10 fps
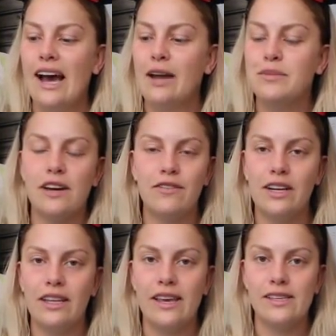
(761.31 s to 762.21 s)
I'm
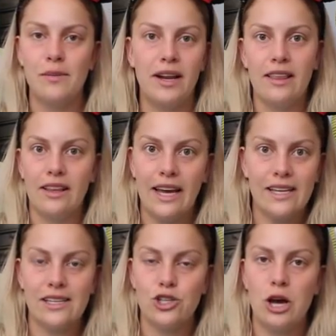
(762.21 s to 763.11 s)
definitely somebody that
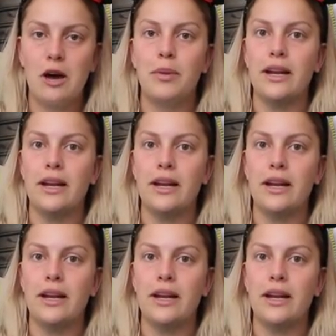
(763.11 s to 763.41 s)
likes a shop,